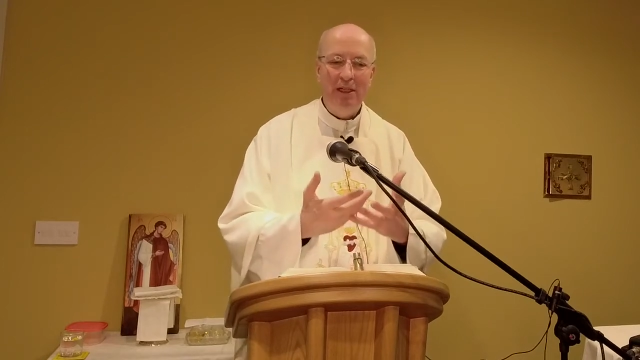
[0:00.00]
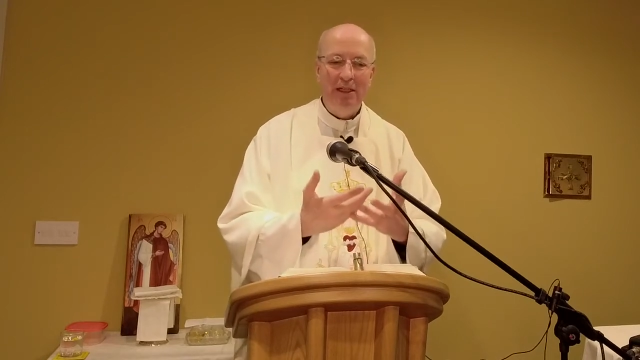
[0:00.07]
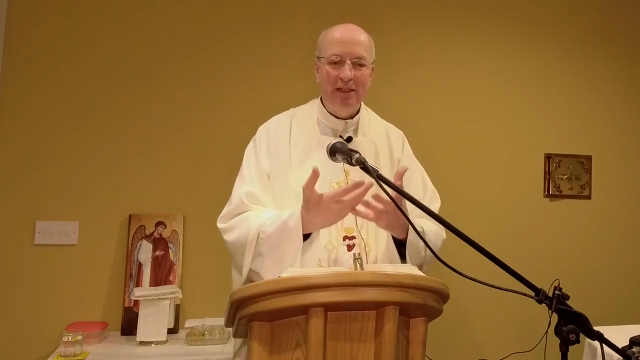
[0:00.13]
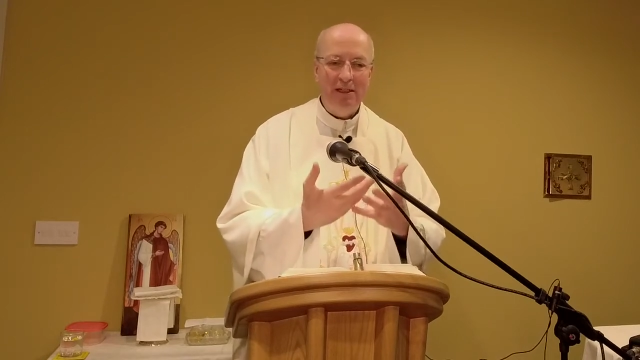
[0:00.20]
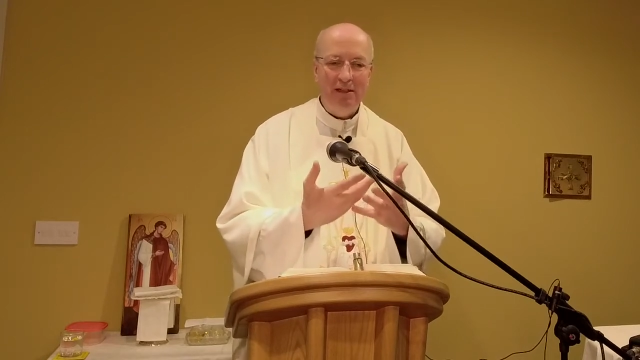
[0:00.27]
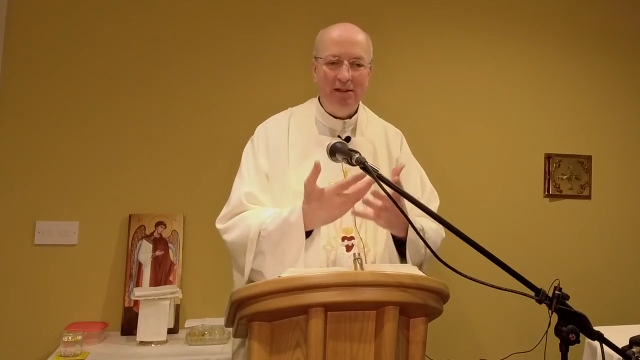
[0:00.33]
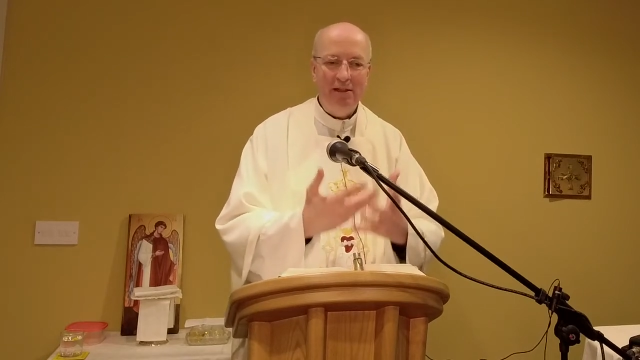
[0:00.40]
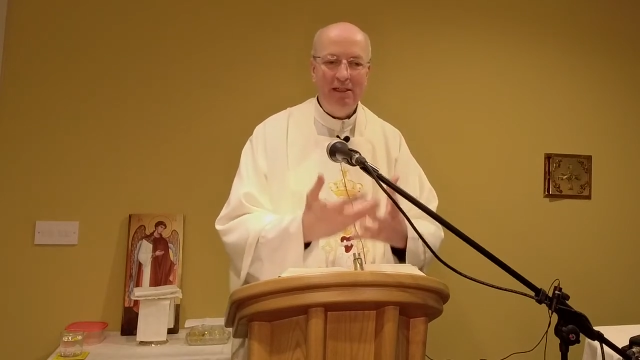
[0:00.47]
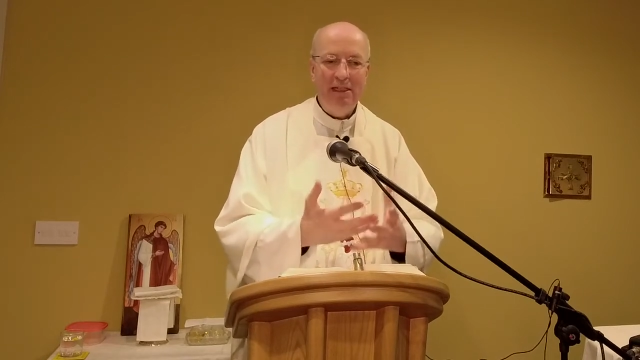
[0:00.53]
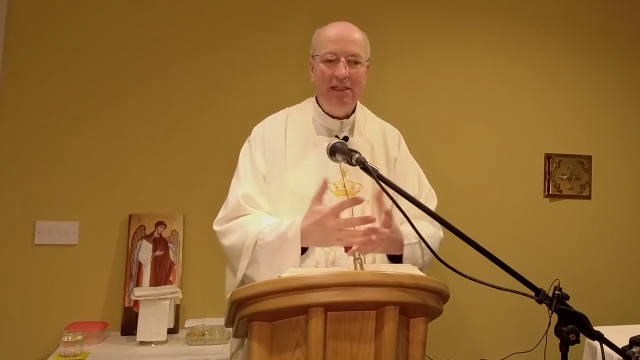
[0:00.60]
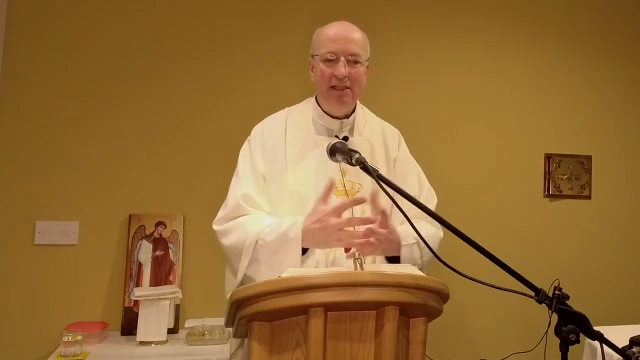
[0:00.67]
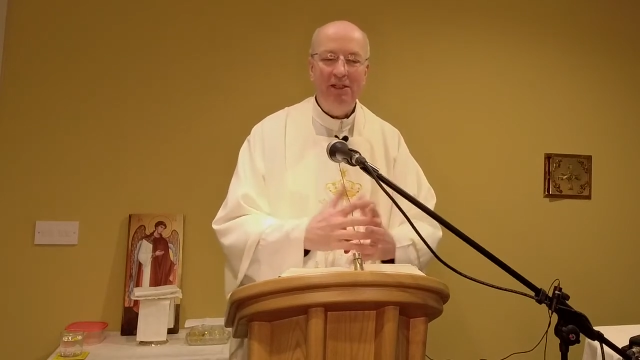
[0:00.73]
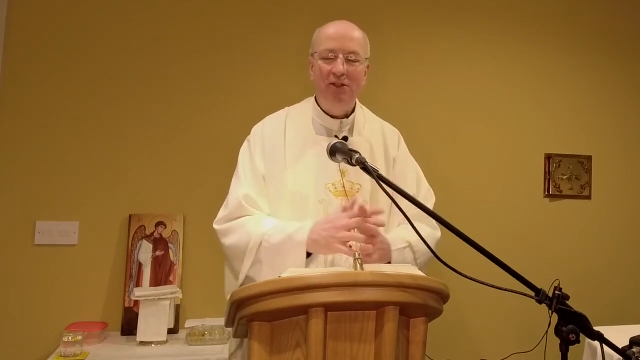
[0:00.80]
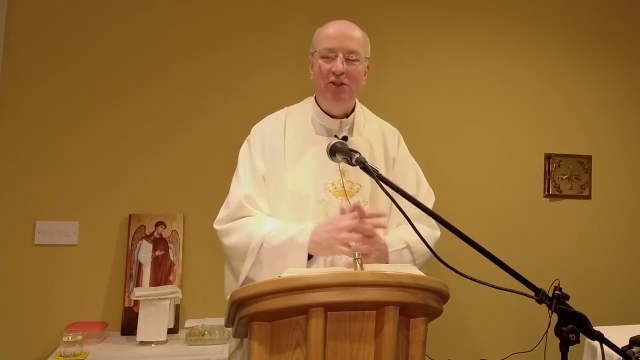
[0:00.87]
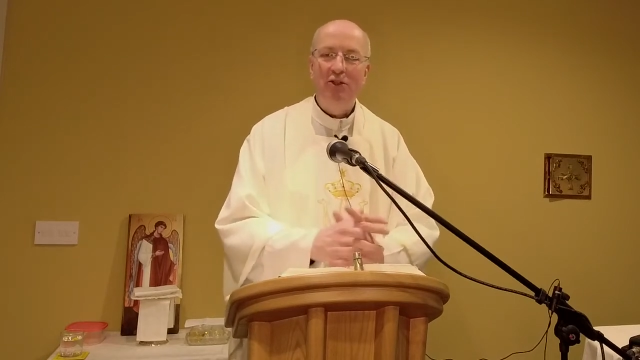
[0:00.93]
that Our Lady
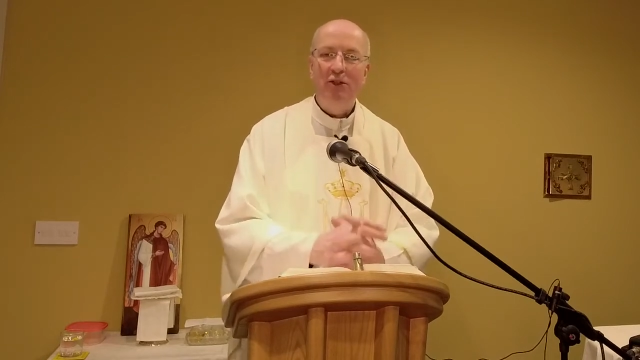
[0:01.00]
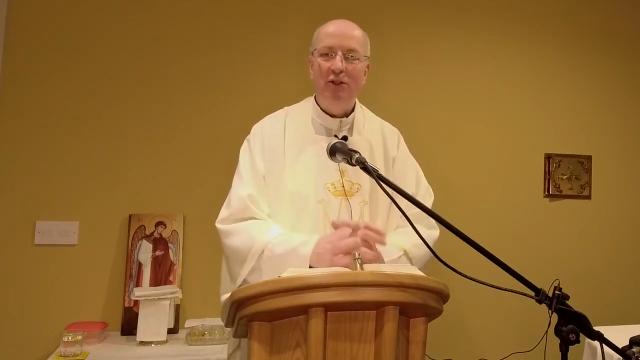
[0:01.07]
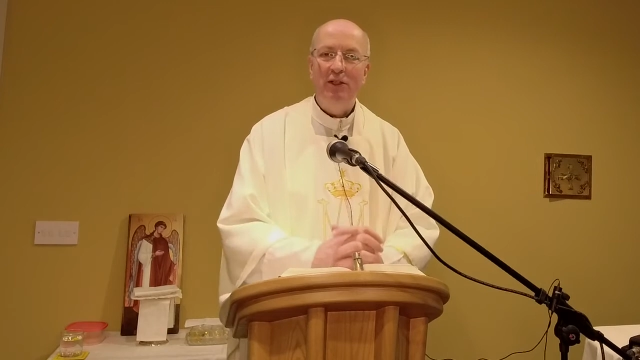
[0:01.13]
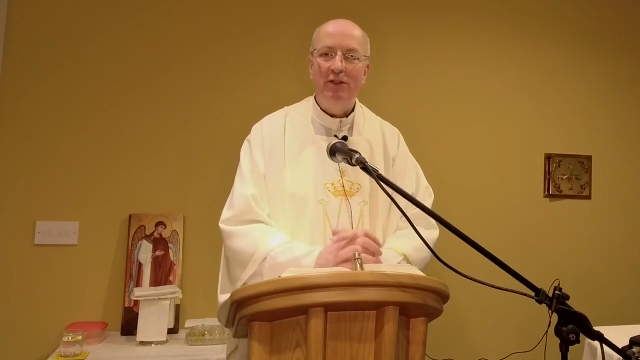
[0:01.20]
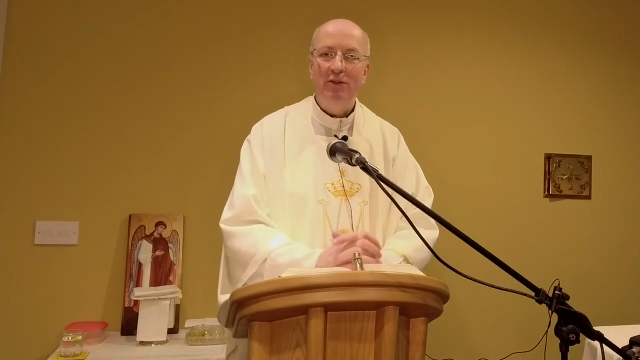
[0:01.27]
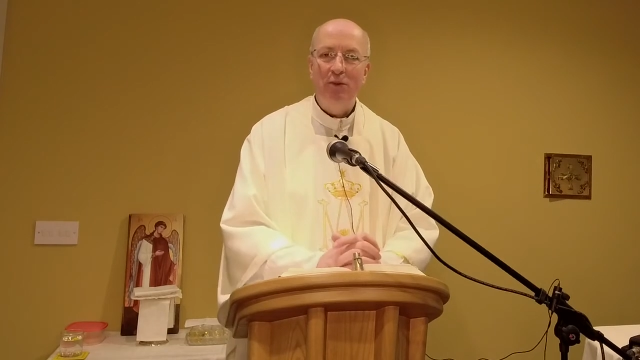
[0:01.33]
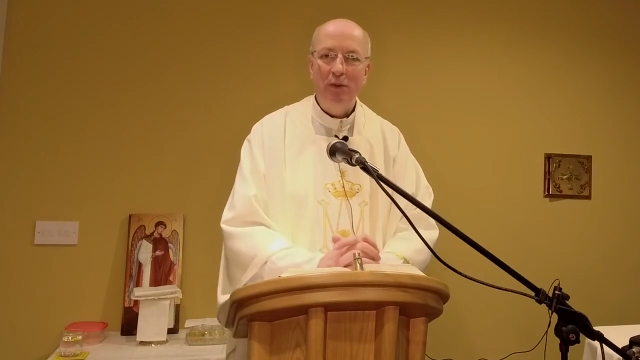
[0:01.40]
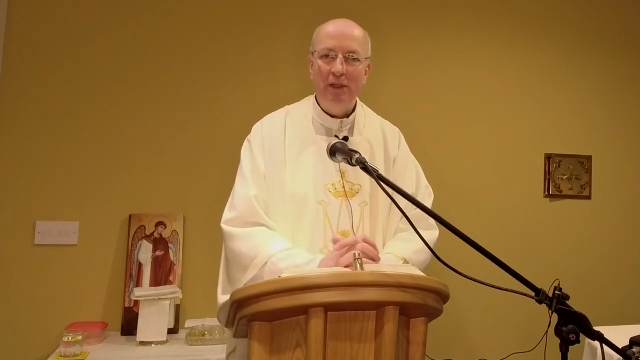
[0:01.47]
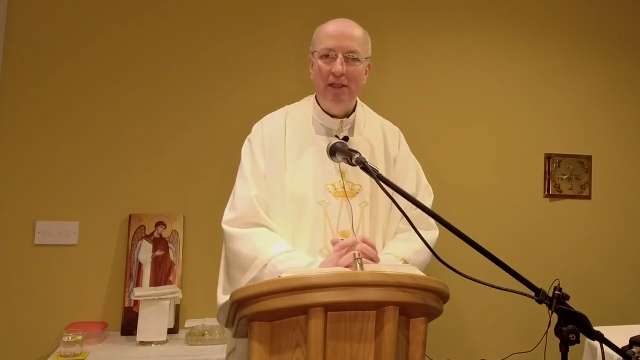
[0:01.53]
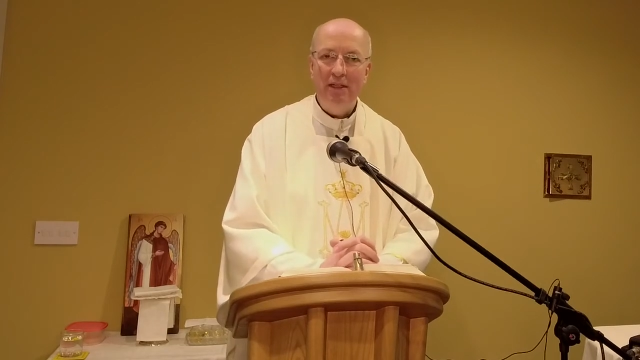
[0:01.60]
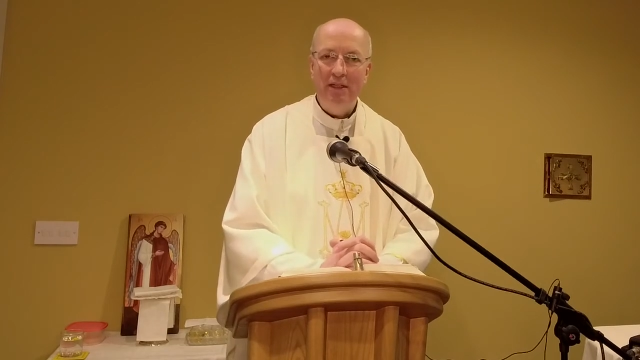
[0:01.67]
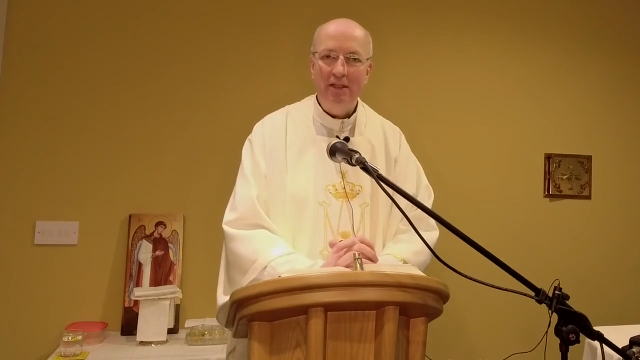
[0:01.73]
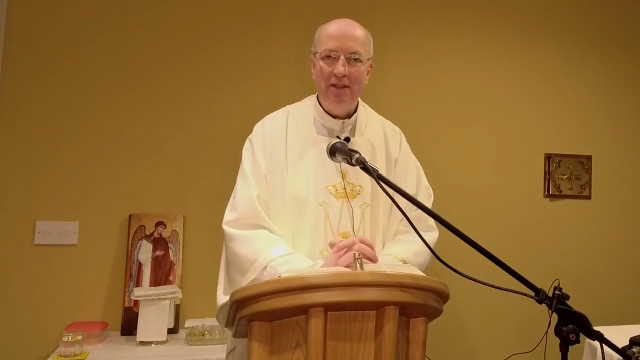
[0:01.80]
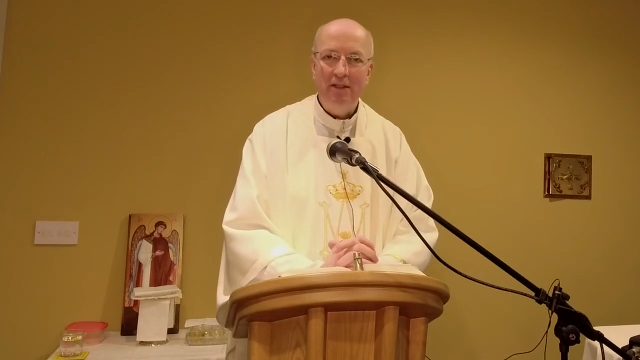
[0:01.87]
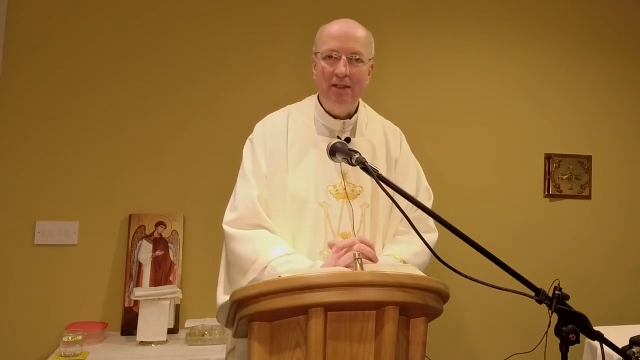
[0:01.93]
enjoys with
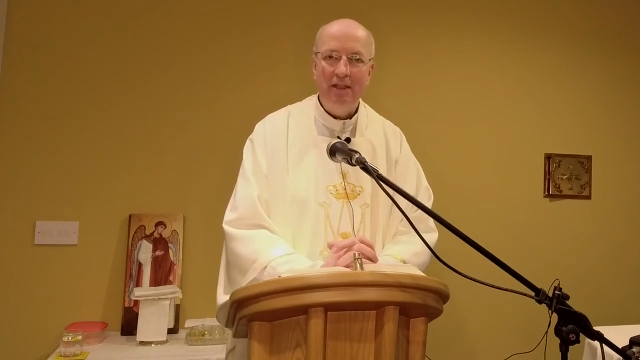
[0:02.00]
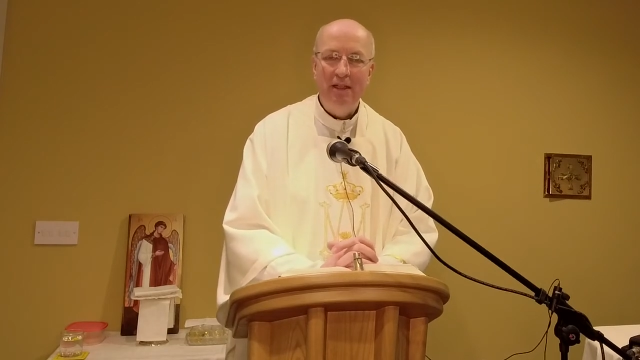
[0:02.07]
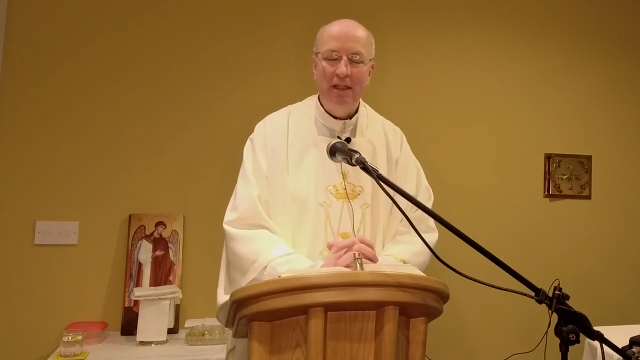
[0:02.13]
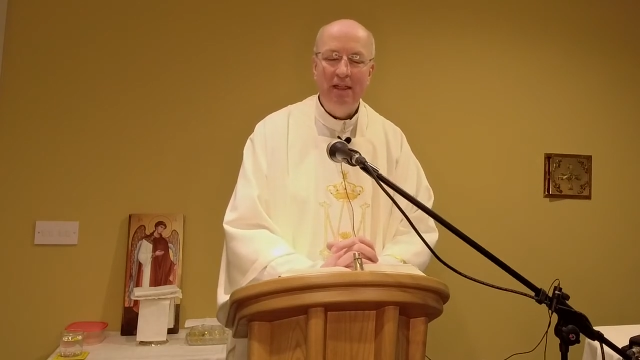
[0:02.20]
us,